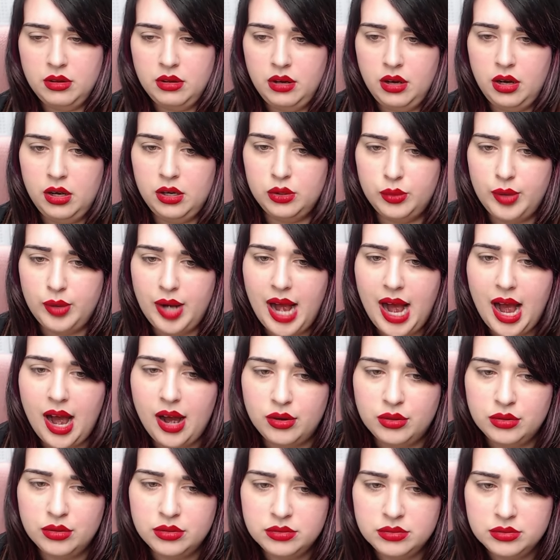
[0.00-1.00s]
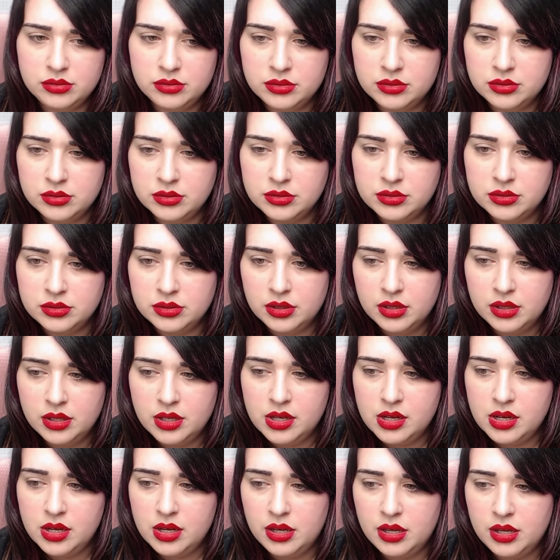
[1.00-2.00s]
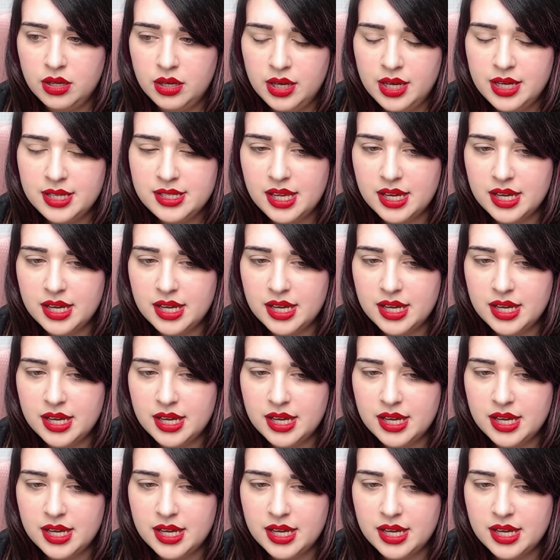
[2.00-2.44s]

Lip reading: Oh wow. He's like